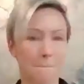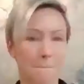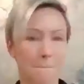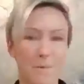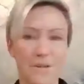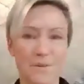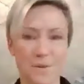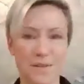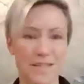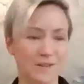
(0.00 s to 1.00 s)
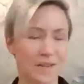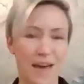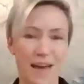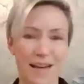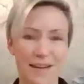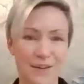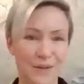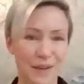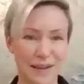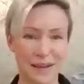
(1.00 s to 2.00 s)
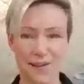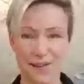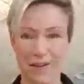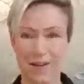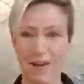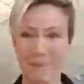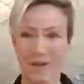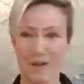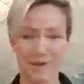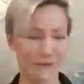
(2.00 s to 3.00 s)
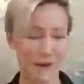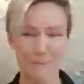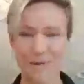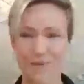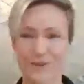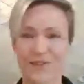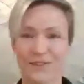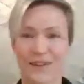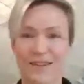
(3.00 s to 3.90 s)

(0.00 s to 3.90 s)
How are we doing? Are we still there? Can you let me know? Let me know that you're still there